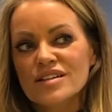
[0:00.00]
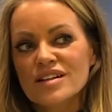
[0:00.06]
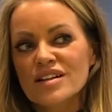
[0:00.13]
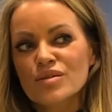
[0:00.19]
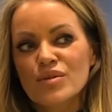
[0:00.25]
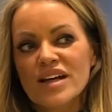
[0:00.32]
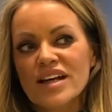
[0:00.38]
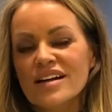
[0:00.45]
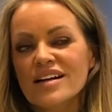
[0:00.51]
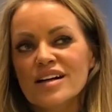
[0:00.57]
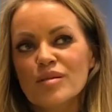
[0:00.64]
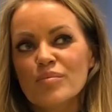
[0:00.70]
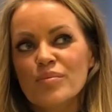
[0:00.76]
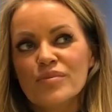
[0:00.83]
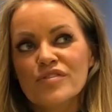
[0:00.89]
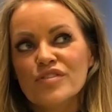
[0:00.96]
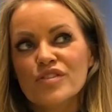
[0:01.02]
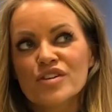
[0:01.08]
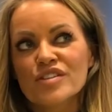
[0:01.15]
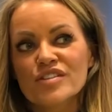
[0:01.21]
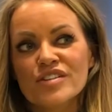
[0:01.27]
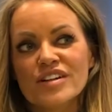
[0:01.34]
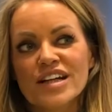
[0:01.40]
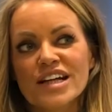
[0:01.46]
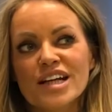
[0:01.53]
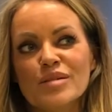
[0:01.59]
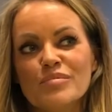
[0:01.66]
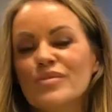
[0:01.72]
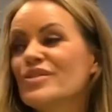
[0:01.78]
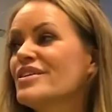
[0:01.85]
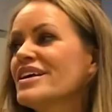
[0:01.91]
waking up 4:30 in the
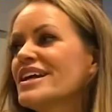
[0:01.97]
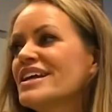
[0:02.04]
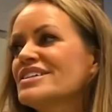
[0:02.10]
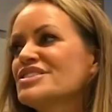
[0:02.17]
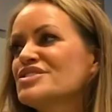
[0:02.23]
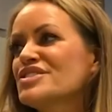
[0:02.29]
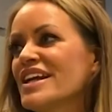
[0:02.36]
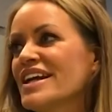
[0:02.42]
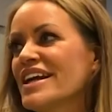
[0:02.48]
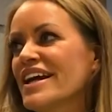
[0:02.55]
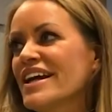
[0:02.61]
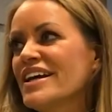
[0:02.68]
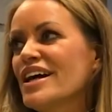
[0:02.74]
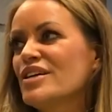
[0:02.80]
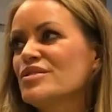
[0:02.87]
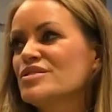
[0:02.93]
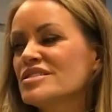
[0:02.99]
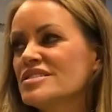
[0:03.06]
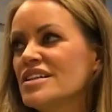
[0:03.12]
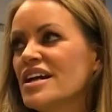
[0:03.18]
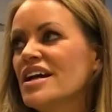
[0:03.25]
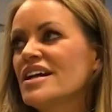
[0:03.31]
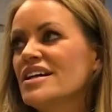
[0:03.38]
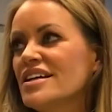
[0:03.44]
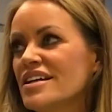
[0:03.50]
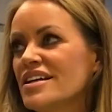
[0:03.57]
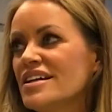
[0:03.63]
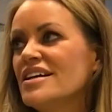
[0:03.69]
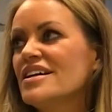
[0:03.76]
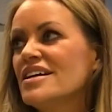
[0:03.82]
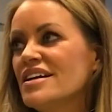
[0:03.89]
morning, training 8 hours a day.
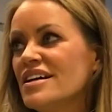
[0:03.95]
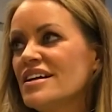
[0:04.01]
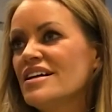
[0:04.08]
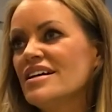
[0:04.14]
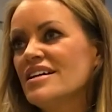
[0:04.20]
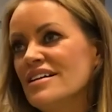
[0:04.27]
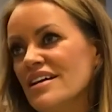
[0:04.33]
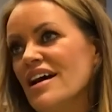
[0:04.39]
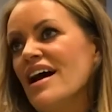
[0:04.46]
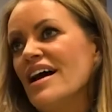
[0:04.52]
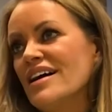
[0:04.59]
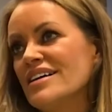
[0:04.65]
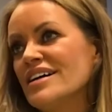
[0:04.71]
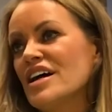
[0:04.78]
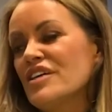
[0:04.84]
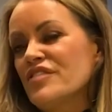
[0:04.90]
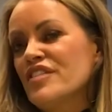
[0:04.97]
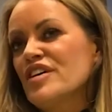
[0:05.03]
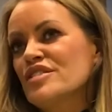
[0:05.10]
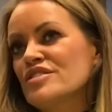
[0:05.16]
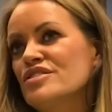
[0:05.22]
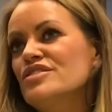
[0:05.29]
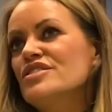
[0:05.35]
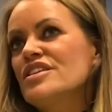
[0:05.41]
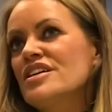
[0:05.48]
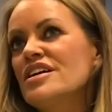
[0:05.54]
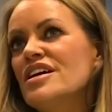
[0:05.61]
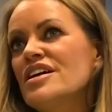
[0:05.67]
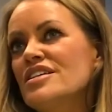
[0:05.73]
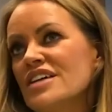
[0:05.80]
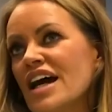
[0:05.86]
Yeah, I felt good
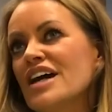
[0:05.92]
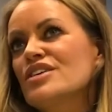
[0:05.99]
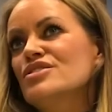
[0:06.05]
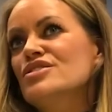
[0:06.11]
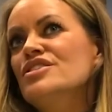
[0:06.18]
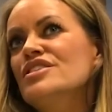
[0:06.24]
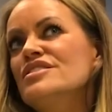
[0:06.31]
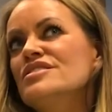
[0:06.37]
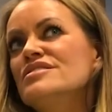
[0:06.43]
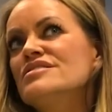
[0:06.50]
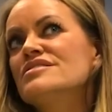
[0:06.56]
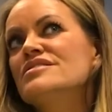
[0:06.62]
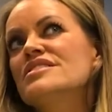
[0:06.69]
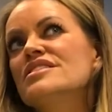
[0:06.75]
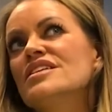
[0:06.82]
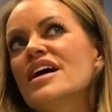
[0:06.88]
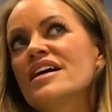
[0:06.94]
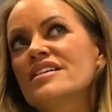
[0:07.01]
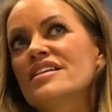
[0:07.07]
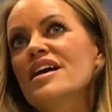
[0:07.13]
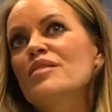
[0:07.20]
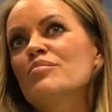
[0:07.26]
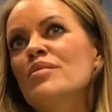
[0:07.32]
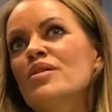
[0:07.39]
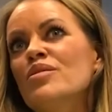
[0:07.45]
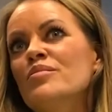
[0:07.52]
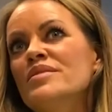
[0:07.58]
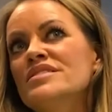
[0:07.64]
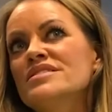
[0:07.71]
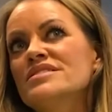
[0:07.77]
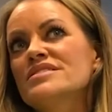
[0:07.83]
enough. Yeah, good at that
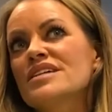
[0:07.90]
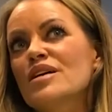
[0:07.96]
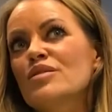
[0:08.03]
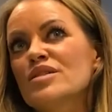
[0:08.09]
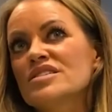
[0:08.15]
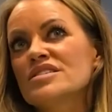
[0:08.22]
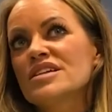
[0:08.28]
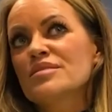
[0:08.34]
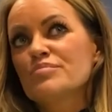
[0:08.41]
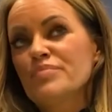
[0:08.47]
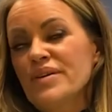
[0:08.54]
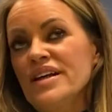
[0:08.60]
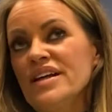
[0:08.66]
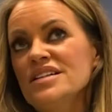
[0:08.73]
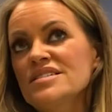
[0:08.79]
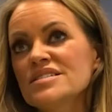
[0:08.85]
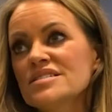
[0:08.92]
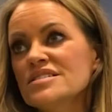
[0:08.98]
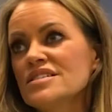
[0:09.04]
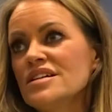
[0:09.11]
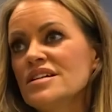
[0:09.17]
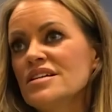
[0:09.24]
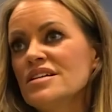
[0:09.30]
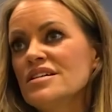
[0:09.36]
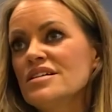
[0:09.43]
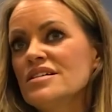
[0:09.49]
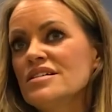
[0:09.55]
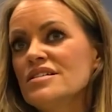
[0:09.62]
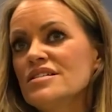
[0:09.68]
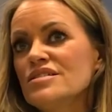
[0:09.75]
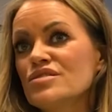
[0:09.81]
moment. I was at peace
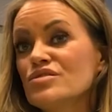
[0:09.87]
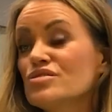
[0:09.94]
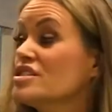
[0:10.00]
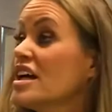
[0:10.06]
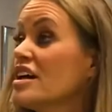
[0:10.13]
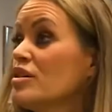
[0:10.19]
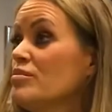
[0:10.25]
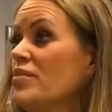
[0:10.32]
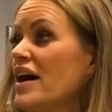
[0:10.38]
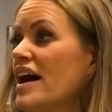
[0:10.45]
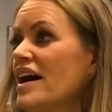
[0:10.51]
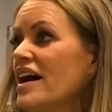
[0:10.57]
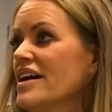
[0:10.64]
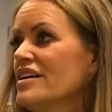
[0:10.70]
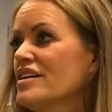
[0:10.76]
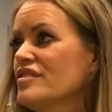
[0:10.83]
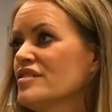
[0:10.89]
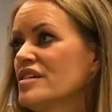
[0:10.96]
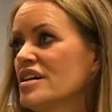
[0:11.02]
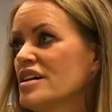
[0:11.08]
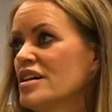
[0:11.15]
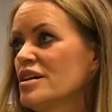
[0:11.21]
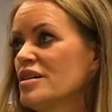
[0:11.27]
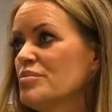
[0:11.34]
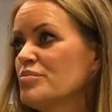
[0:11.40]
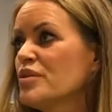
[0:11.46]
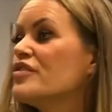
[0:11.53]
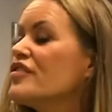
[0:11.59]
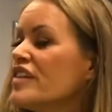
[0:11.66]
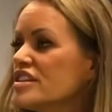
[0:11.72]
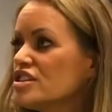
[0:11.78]
to say goodbye of the
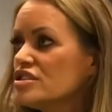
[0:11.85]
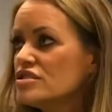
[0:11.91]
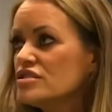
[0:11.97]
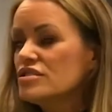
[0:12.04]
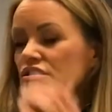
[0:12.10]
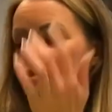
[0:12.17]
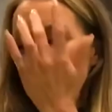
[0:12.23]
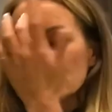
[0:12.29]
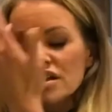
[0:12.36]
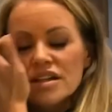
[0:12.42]
professional